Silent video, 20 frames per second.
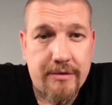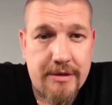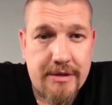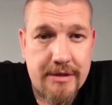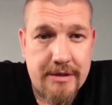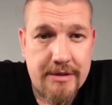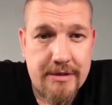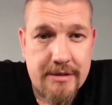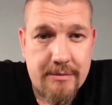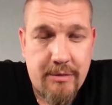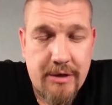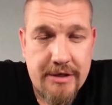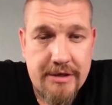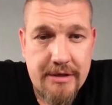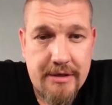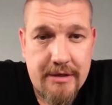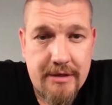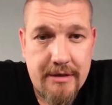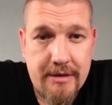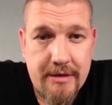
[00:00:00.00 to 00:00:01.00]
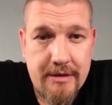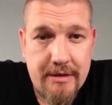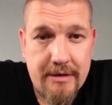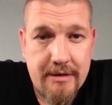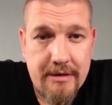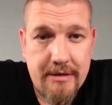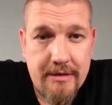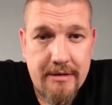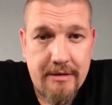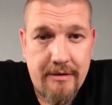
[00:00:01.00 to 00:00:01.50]
other currencies is
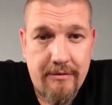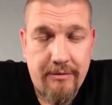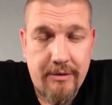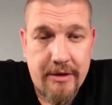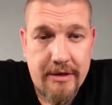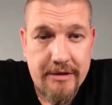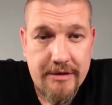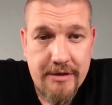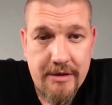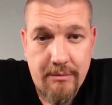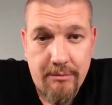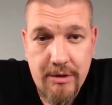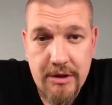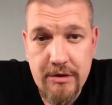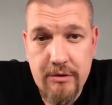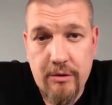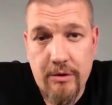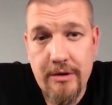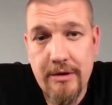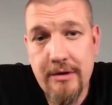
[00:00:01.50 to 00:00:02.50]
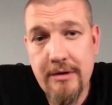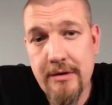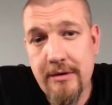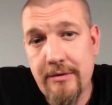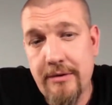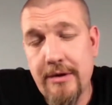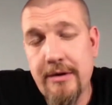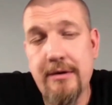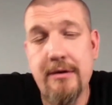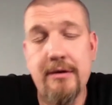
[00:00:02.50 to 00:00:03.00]
basically, if we consider
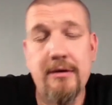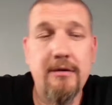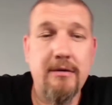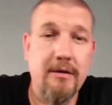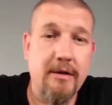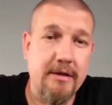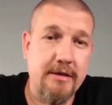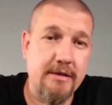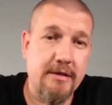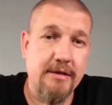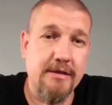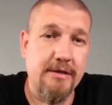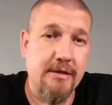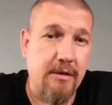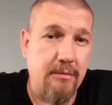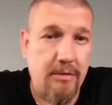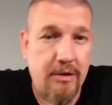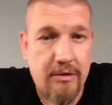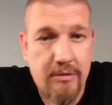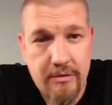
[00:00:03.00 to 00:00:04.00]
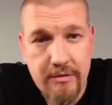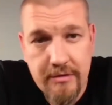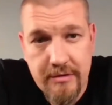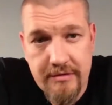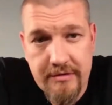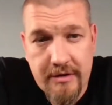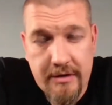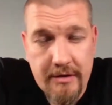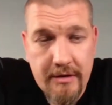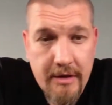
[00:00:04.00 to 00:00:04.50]
Bitcoin, right? Let's
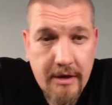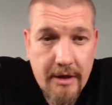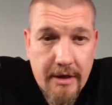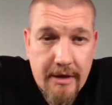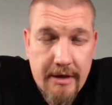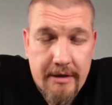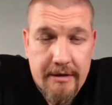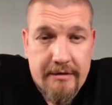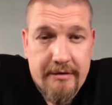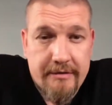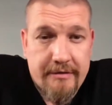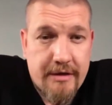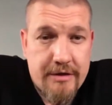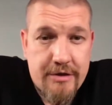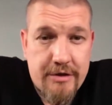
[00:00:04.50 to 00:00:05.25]
consider Bitcoin to start.